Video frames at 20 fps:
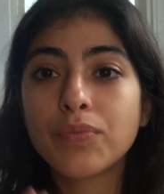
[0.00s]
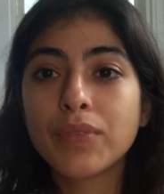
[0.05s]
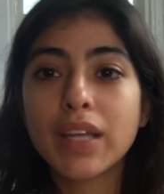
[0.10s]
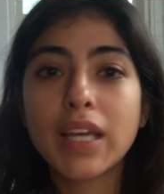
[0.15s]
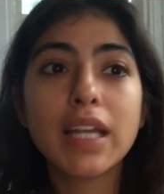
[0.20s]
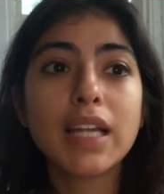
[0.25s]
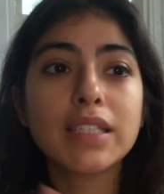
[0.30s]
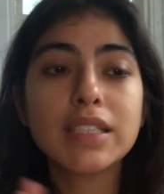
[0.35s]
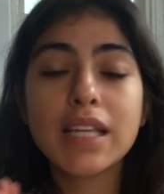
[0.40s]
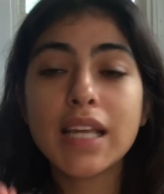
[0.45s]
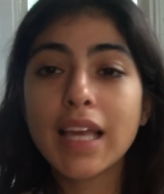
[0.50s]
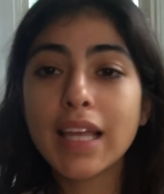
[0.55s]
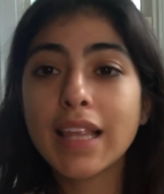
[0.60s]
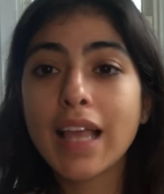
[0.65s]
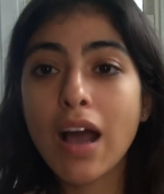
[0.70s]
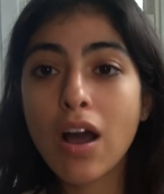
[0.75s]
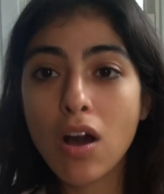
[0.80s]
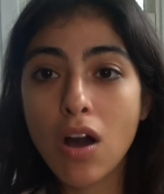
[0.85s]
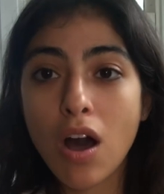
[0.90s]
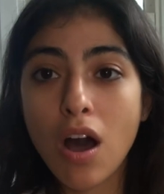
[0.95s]
he doesn't get
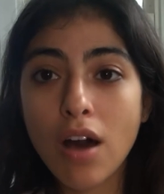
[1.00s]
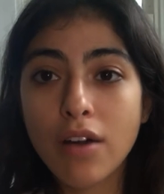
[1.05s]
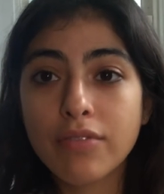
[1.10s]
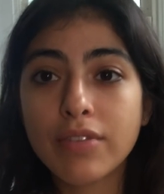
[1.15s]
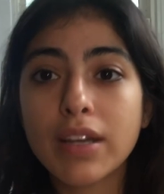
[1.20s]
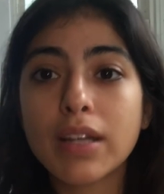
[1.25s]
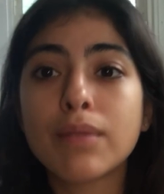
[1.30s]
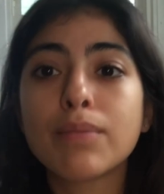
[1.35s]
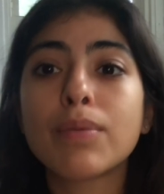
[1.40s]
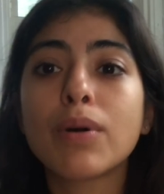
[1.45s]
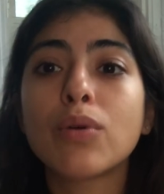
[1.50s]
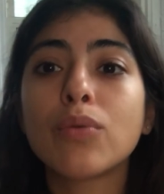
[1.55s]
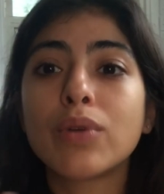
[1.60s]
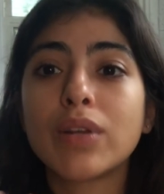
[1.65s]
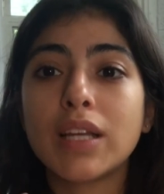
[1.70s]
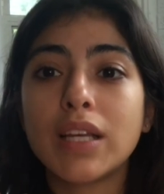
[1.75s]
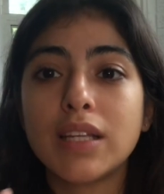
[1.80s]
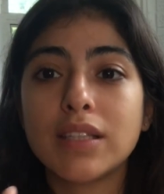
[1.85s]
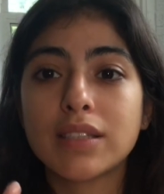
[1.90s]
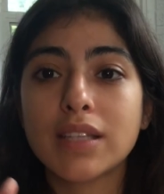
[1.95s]
that often, but
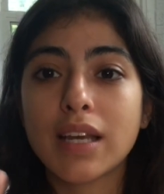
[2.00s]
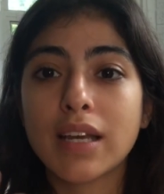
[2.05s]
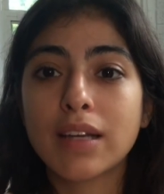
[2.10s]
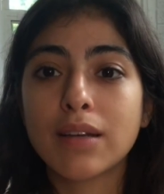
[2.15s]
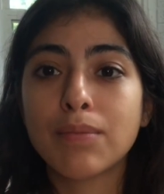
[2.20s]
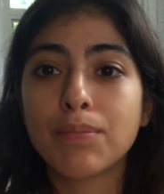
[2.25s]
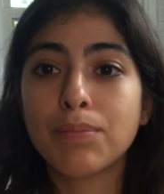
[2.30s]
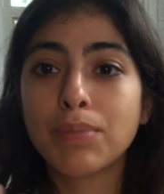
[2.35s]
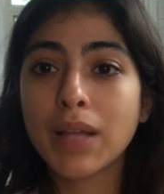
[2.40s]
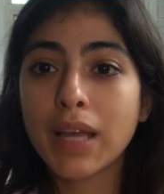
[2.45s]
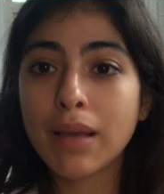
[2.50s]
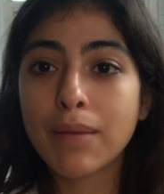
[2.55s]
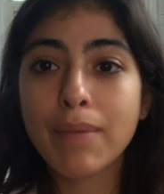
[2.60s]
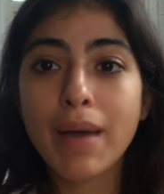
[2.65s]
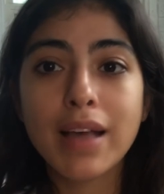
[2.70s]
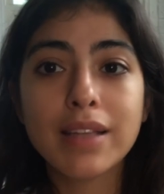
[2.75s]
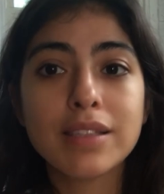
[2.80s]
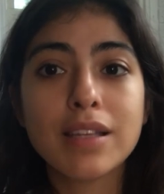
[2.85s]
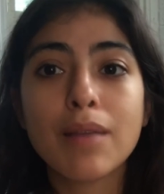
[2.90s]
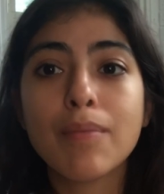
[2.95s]
when he's like playing
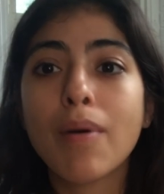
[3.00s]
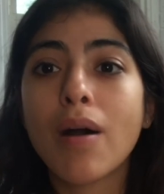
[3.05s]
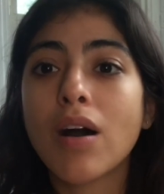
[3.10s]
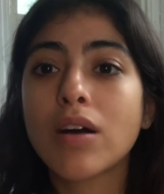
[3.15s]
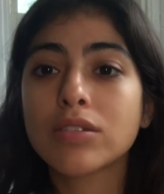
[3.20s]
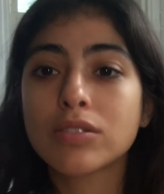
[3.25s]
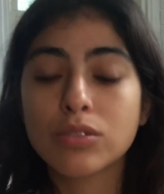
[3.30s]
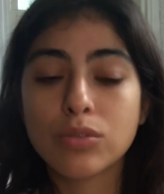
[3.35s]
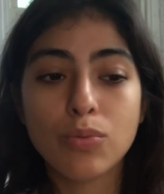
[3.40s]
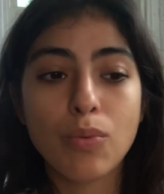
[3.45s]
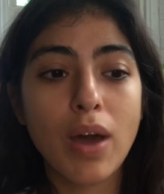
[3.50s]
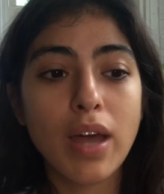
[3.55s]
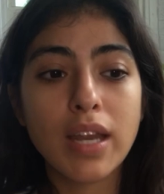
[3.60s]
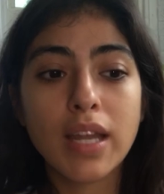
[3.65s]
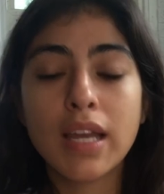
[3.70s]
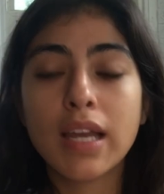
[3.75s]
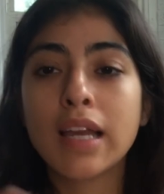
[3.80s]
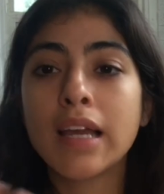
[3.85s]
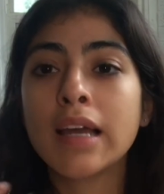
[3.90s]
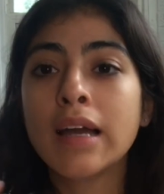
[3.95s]
basketball,
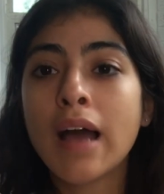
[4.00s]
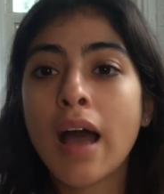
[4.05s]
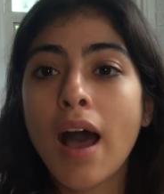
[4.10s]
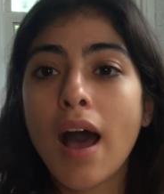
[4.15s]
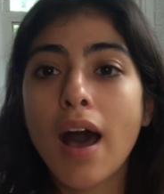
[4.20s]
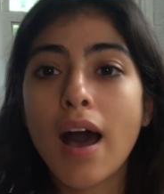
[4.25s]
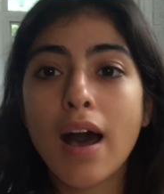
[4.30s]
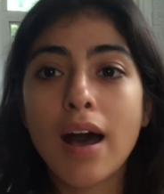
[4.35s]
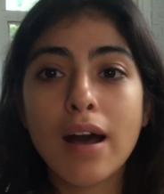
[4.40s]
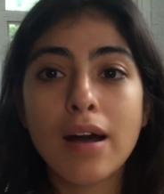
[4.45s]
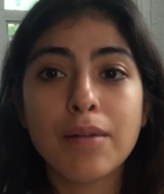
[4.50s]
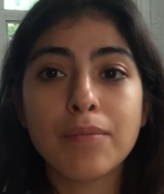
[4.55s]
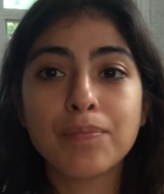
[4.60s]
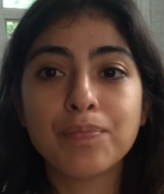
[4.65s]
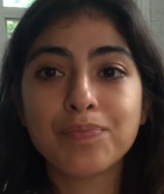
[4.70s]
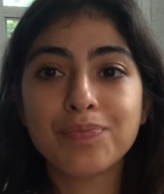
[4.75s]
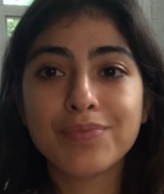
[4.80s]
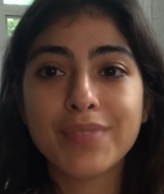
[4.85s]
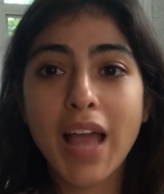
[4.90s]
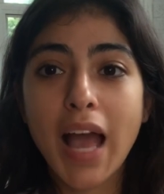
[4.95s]
sweaty,
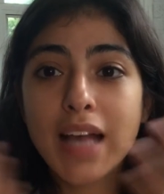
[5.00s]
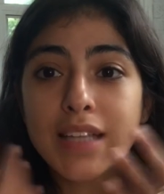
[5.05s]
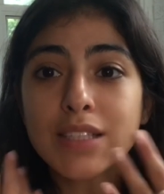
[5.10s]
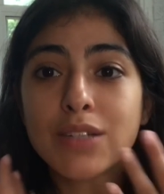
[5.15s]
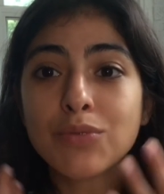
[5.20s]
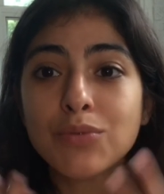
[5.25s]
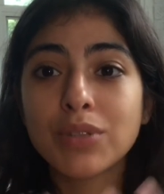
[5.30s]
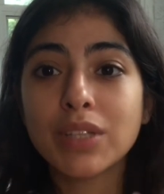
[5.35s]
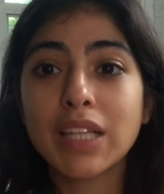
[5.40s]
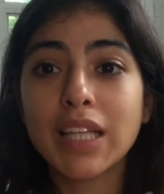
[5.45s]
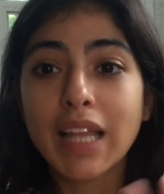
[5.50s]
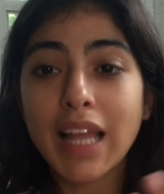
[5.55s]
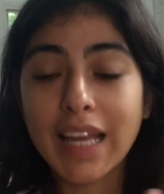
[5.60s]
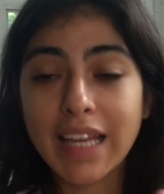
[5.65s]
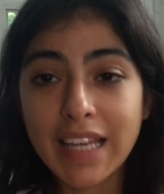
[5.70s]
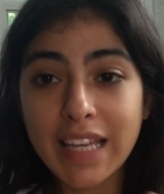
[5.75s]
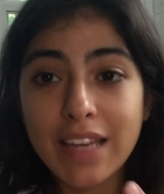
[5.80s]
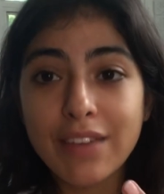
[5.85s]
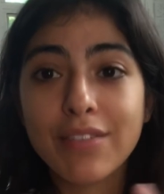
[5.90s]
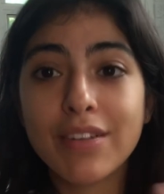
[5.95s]
hasn't really
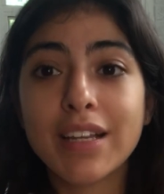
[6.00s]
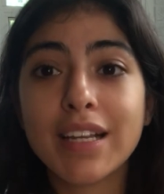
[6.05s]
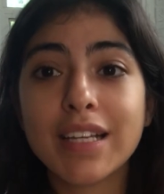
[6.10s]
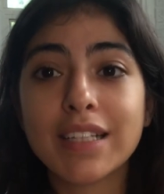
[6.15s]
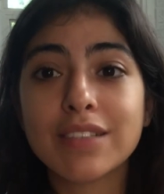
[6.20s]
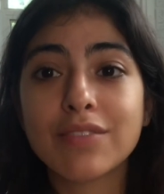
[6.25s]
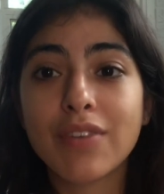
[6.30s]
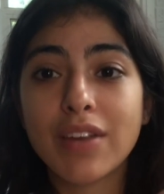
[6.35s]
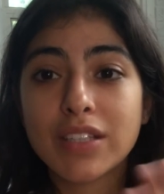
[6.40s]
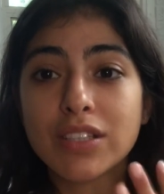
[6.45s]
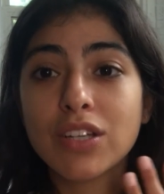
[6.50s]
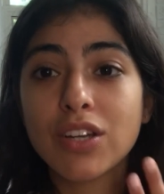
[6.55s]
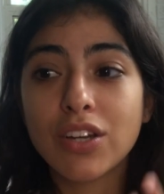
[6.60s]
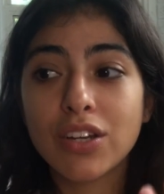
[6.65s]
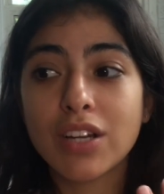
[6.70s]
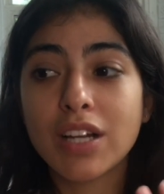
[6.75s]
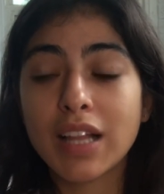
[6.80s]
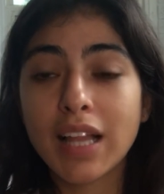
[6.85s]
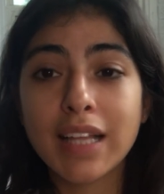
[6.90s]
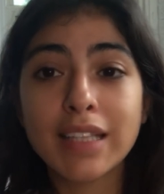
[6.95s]
like given his face a
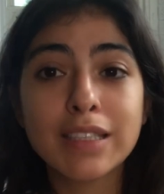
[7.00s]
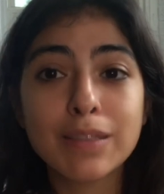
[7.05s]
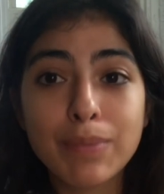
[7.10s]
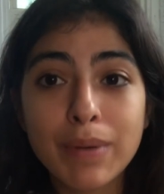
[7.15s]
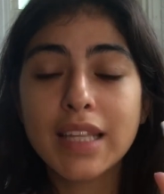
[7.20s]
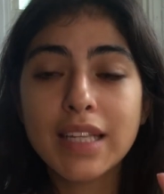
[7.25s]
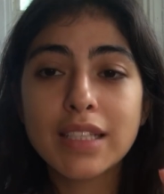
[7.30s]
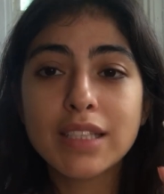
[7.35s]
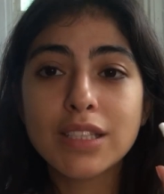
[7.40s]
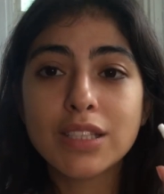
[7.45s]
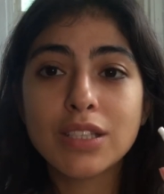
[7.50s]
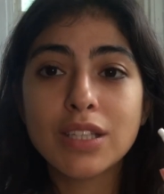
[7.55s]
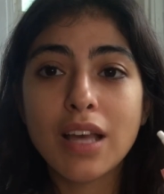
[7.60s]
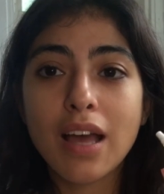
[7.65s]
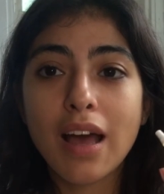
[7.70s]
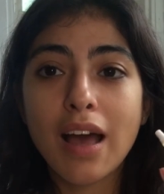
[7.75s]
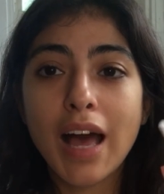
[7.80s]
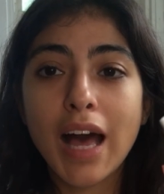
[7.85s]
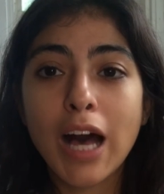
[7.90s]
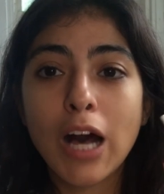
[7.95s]
good cleanse, this
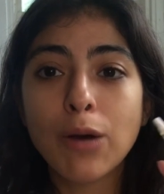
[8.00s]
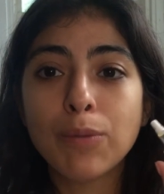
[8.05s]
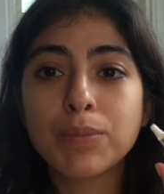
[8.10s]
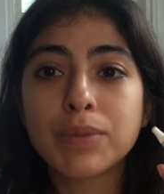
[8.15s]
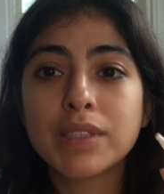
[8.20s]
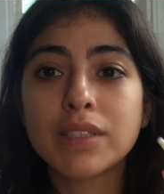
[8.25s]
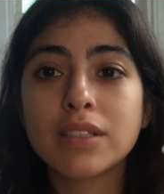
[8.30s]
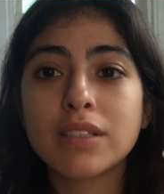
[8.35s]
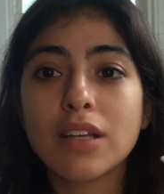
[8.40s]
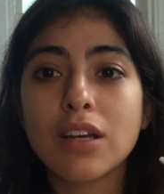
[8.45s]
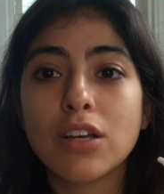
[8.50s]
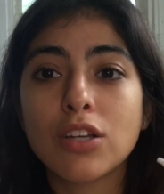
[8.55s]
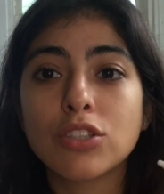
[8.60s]
helps